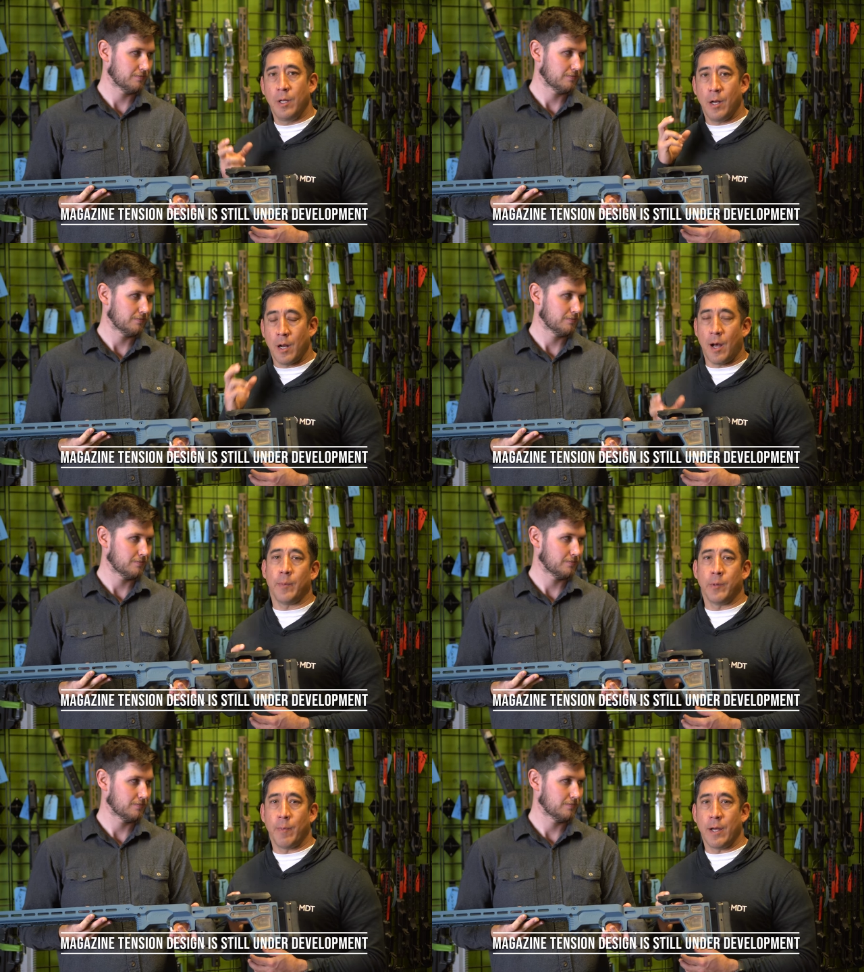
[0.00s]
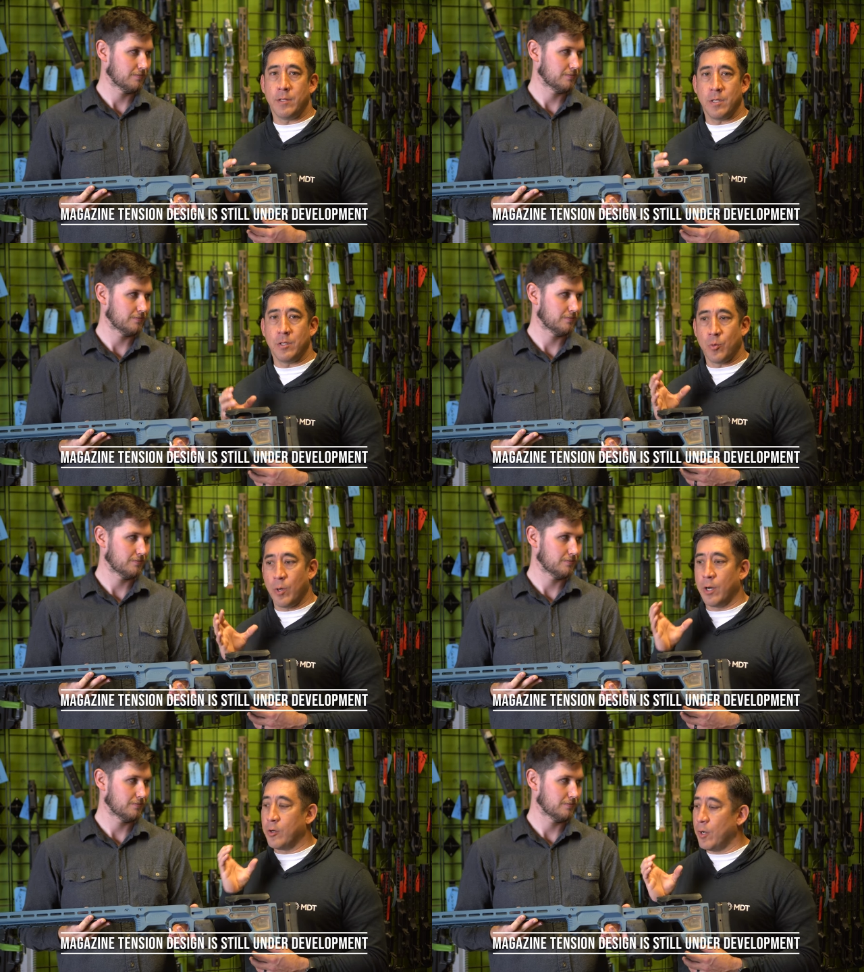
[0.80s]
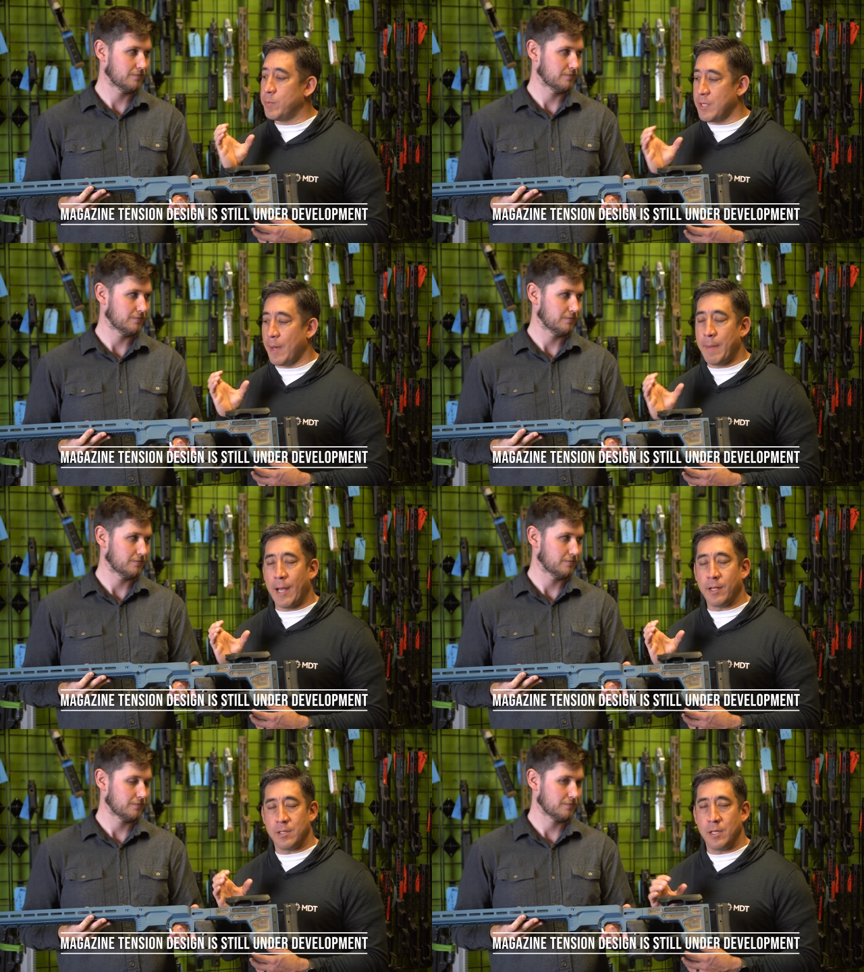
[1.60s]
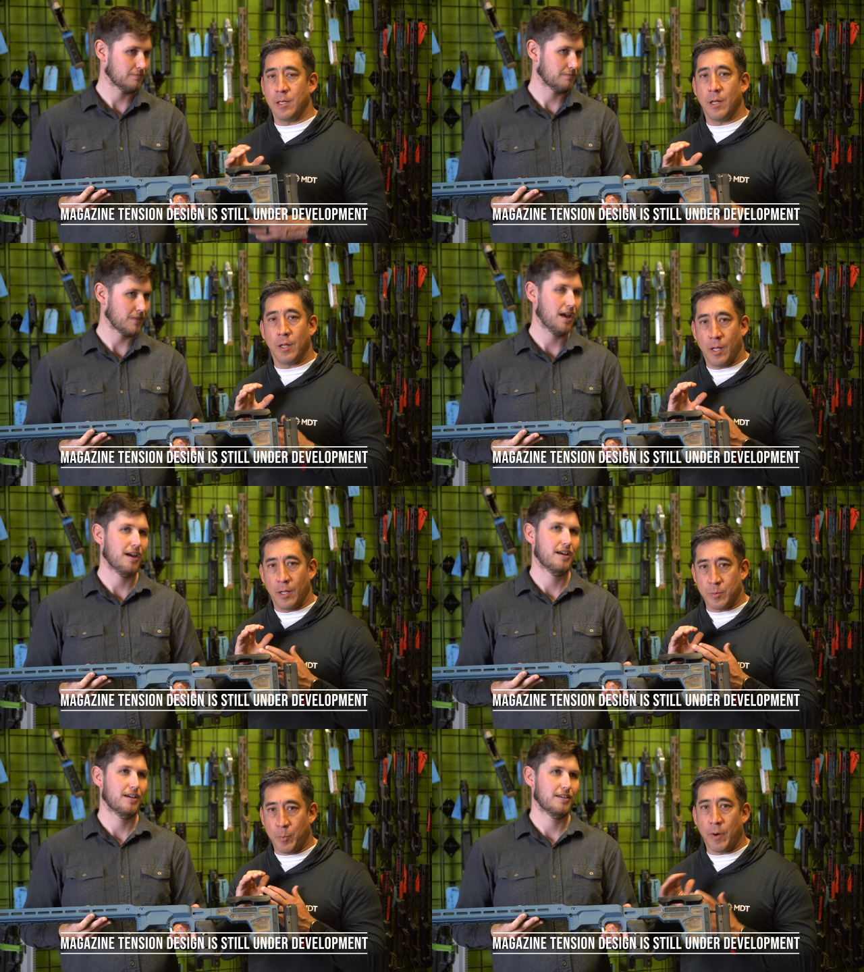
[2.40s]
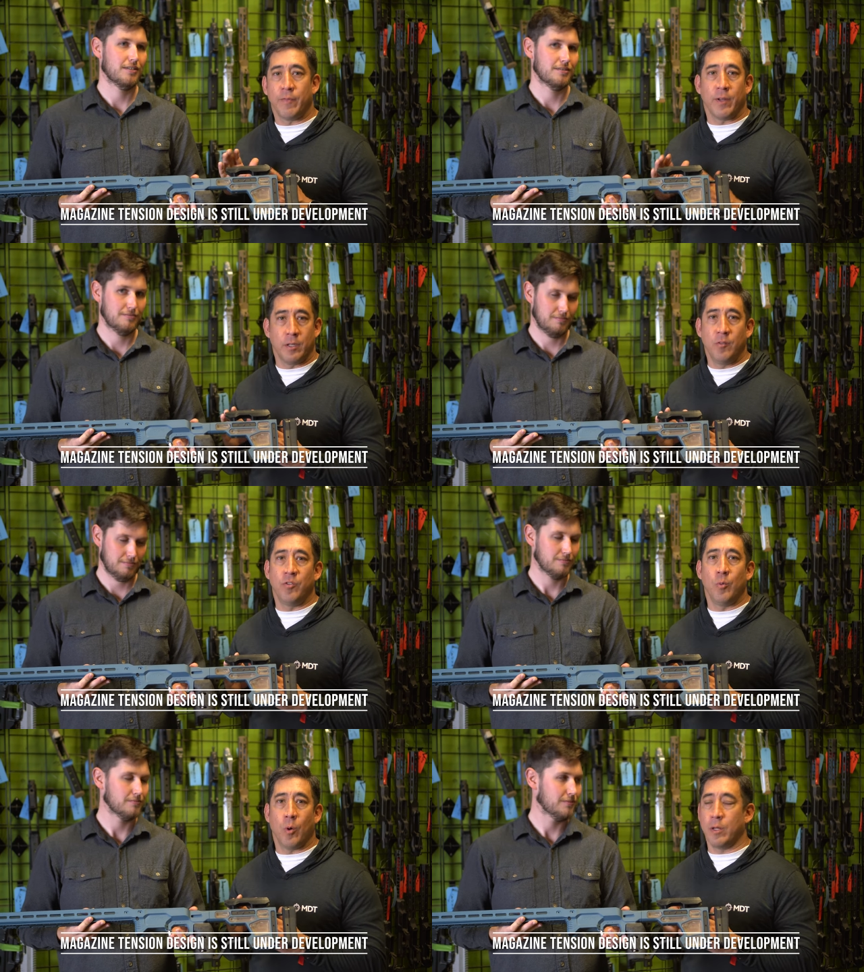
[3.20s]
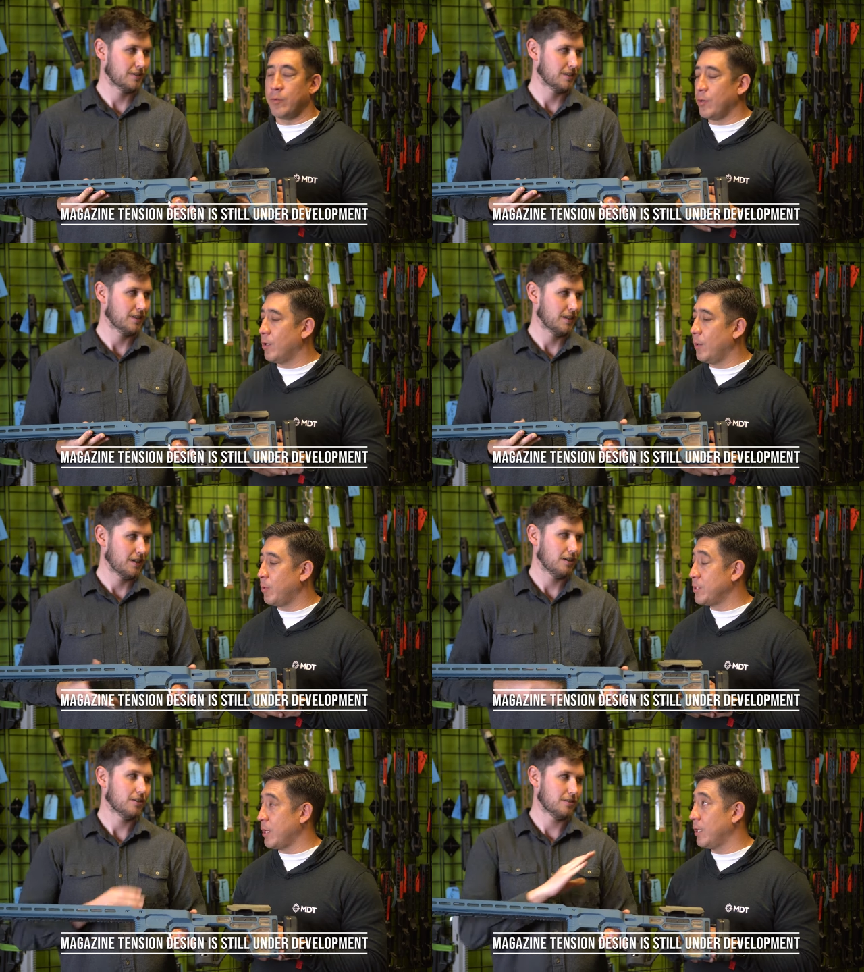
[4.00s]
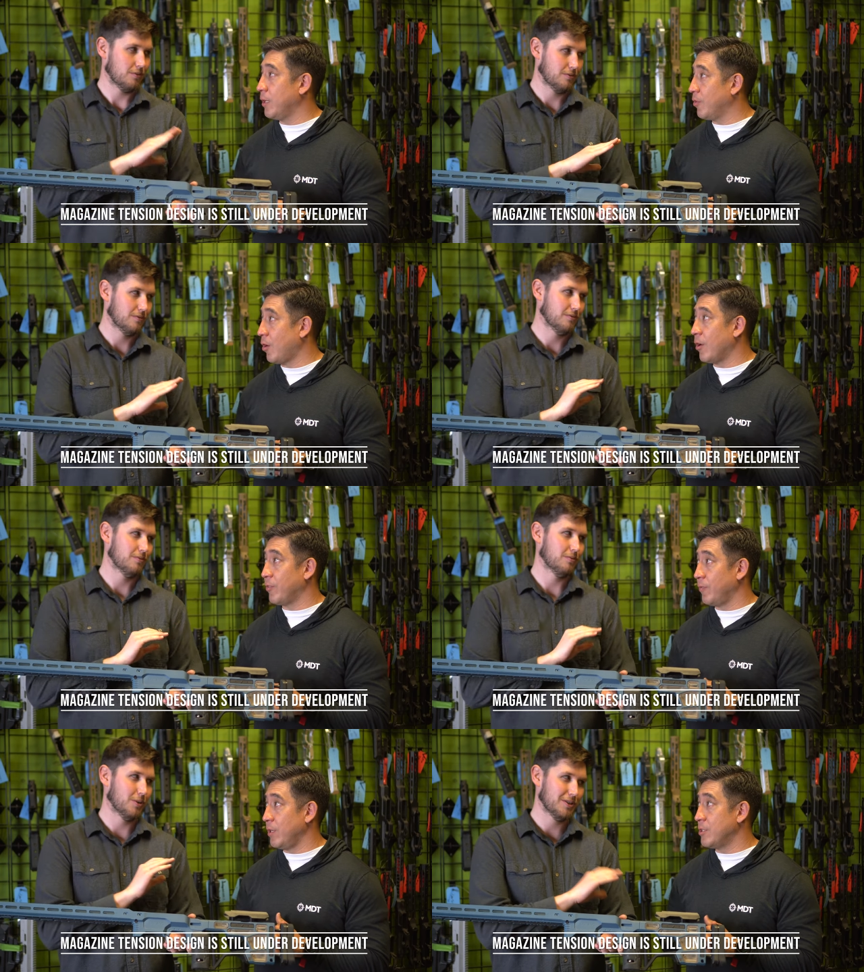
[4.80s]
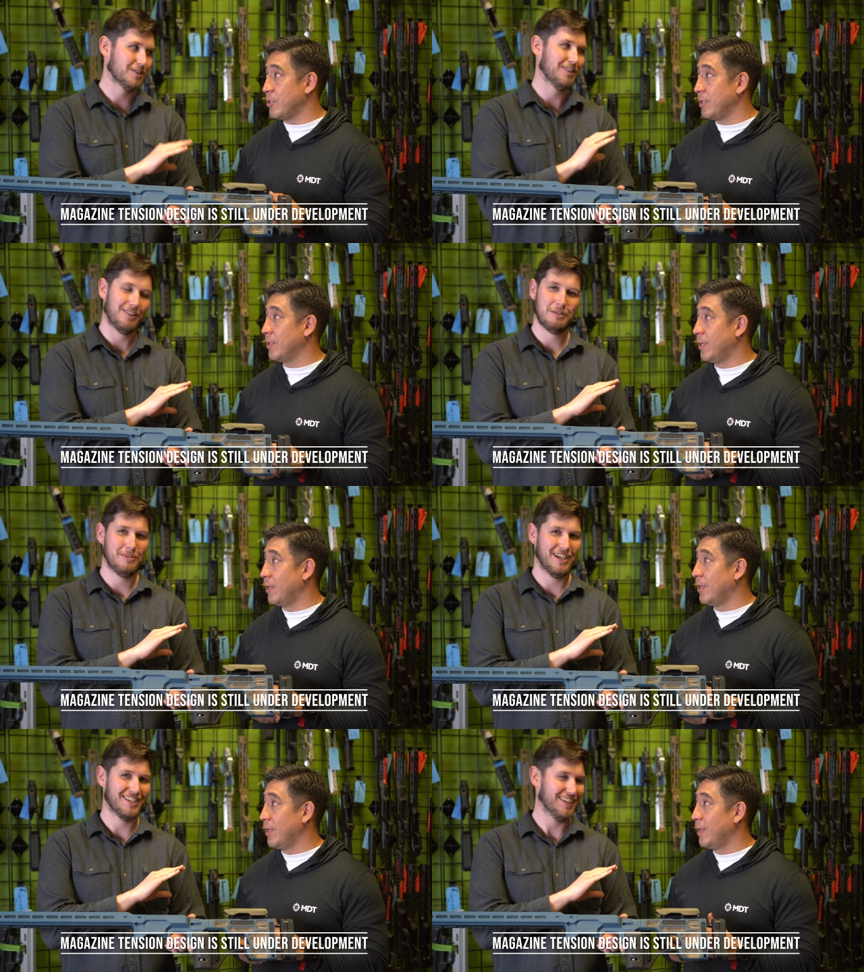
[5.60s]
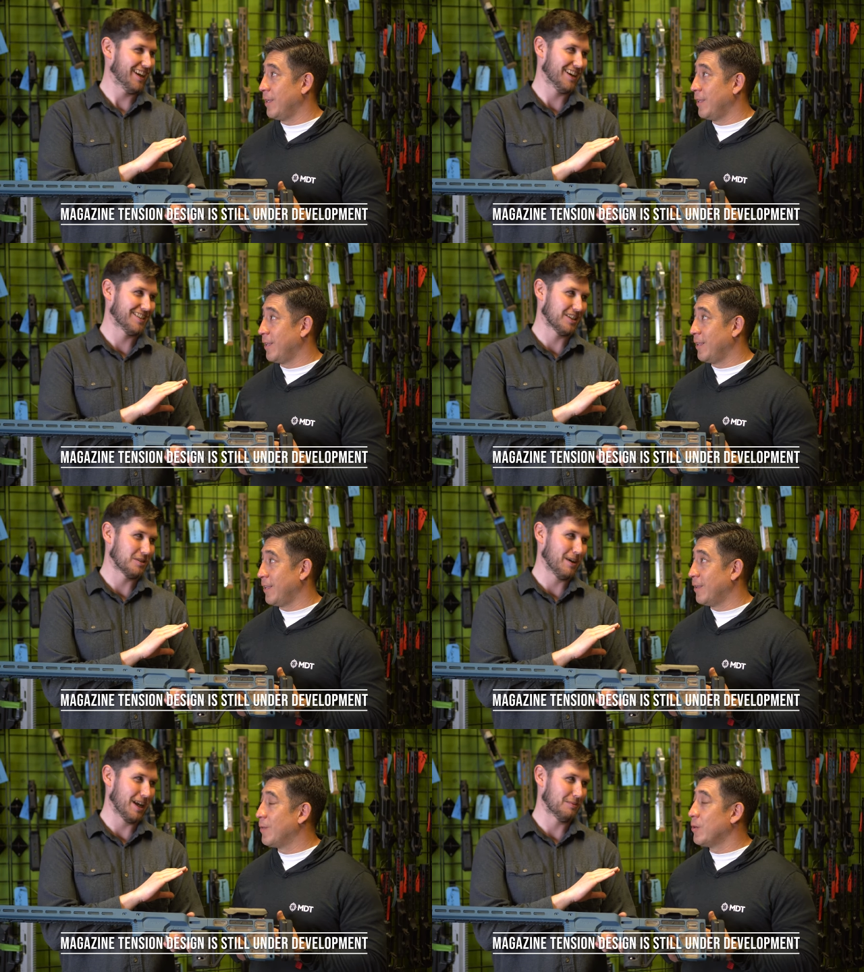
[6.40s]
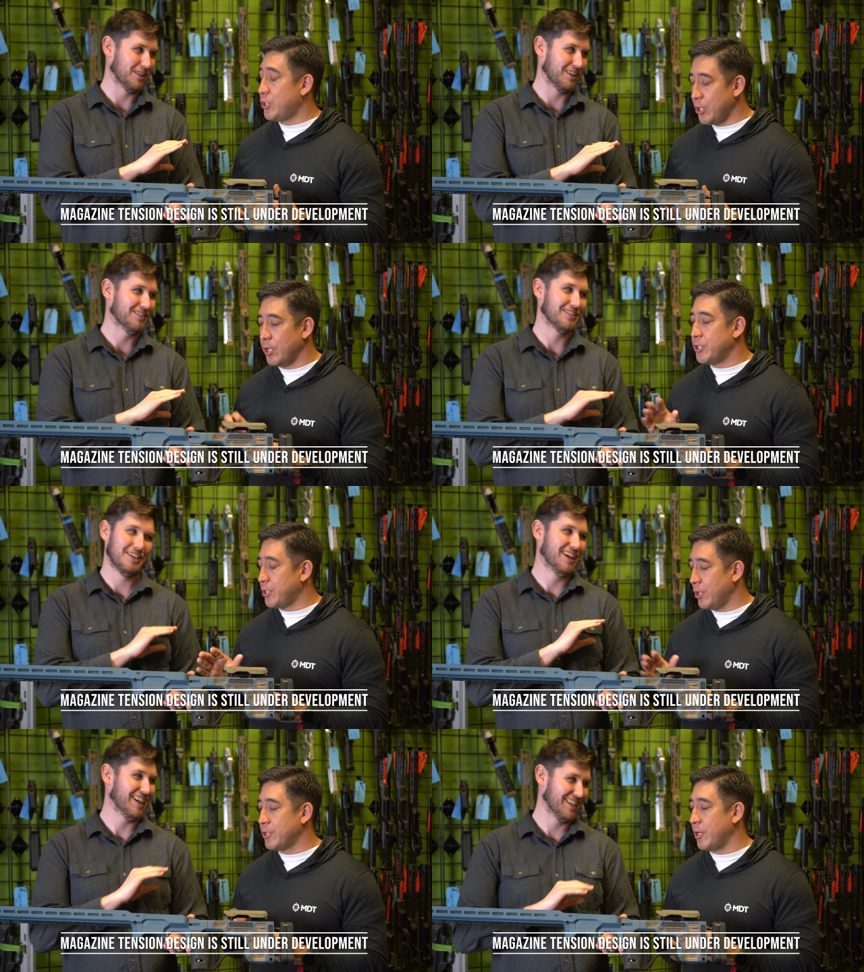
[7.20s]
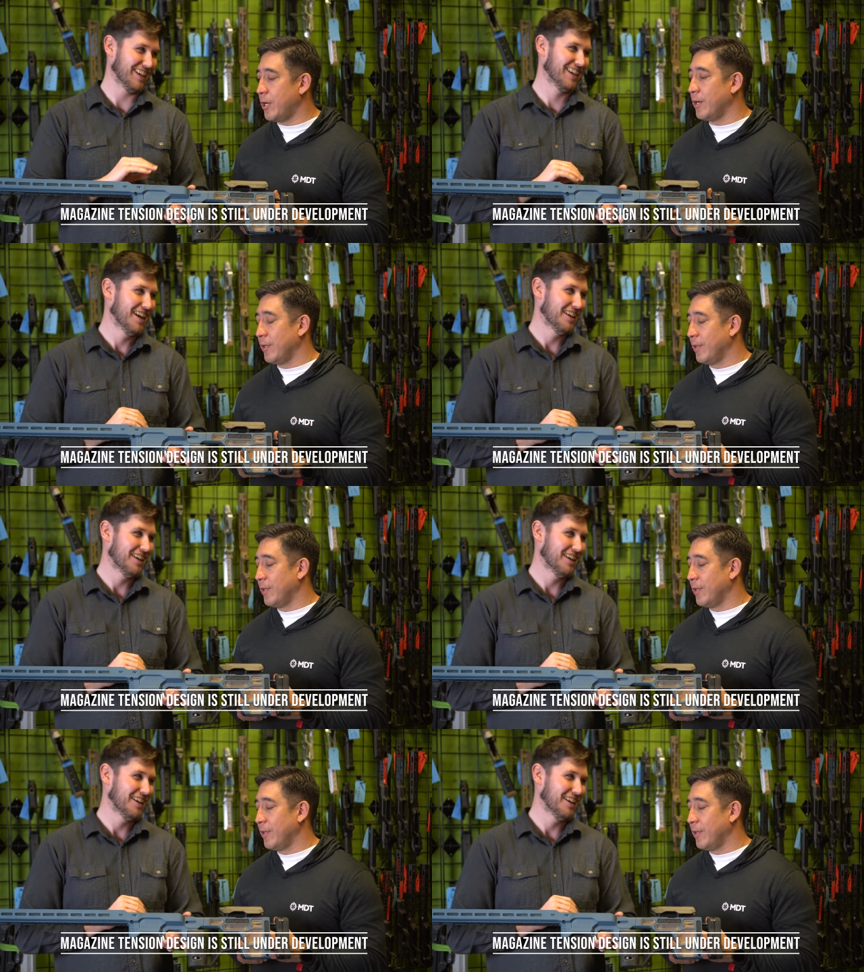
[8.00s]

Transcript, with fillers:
Speaker 1: it and optimize it to where it grips that magazine as perfect as you want it to grip, which I think is an awesome. Feature. Will
Speaker 2: still only be AICS compatible. Sure, sure, sure.